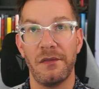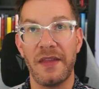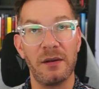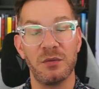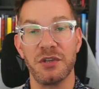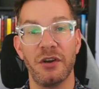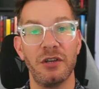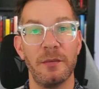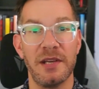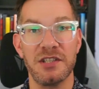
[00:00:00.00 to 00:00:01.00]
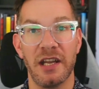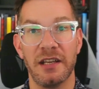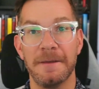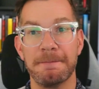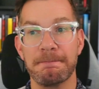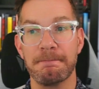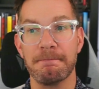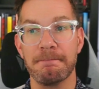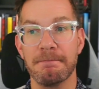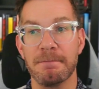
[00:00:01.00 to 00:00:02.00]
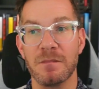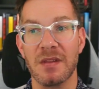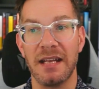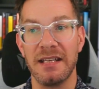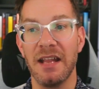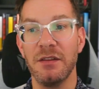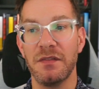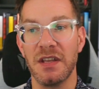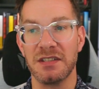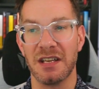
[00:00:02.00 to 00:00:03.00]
That was not a good pitch deck. At the end of this,